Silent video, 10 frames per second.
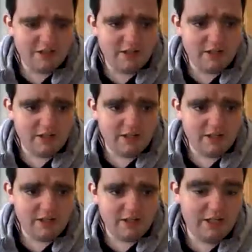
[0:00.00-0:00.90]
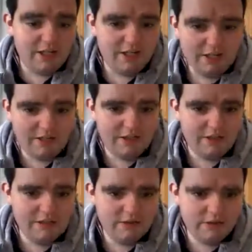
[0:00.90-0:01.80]
Ah.
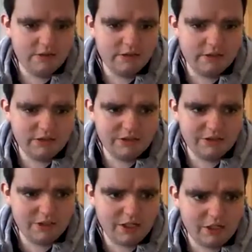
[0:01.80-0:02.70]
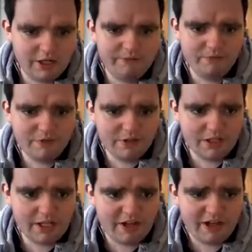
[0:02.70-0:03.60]
So,
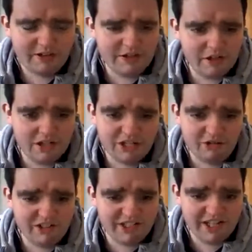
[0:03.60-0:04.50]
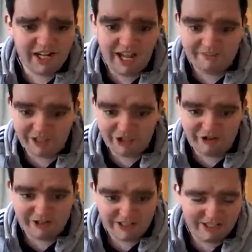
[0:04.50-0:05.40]
so that's one thing I'll have to do
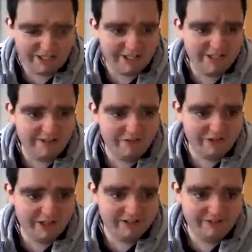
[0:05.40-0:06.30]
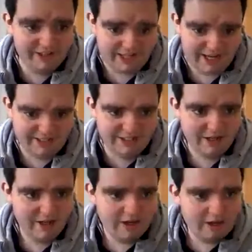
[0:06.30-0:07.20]
when I get
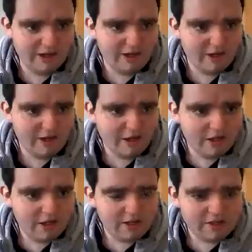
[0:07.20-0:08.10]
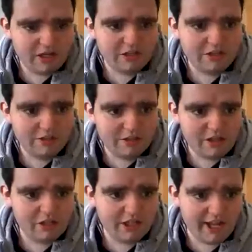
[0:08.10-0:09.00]

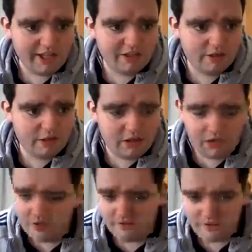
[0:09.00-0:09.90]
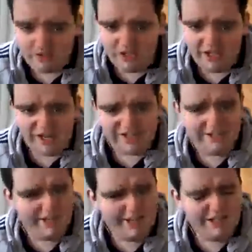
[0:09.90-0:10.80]
not to get. I
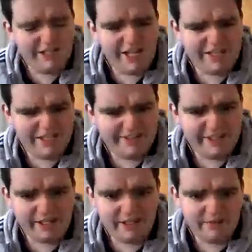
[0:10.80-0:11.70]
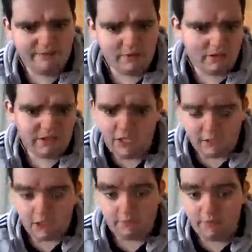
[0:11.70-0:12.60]
think getting excited.
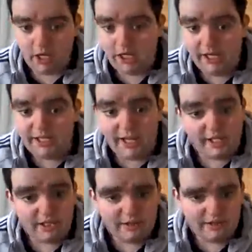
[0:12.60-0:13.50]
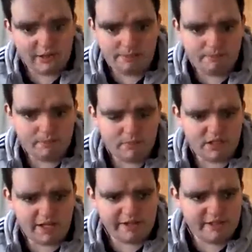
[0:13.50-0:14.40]
I like getting
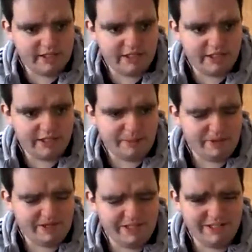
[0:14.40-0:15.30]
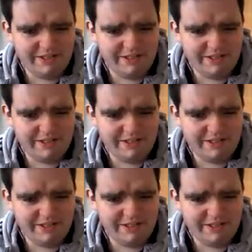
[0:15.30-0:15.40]
excited in that, but I think